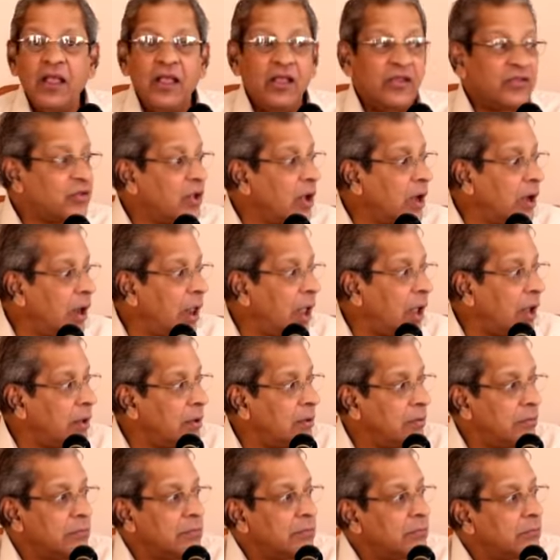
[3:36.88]
He said,
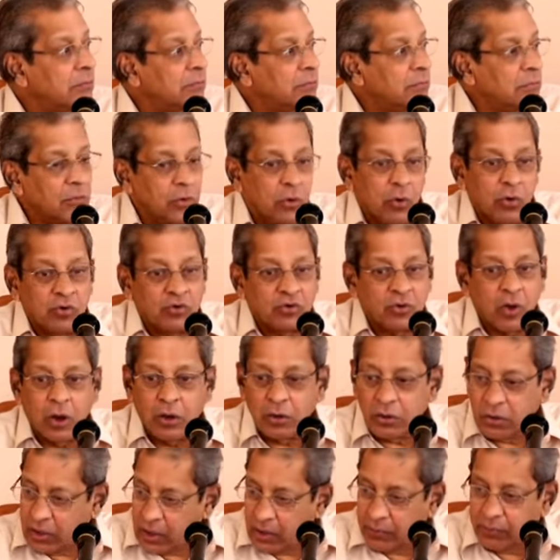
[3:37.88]
hey, don't
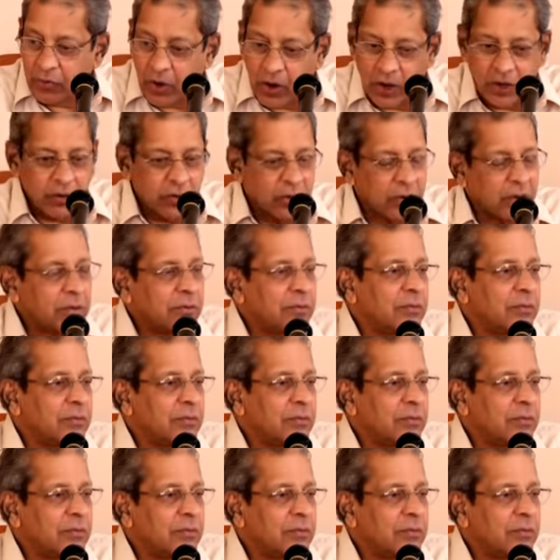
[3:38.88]
talk, keep quiet.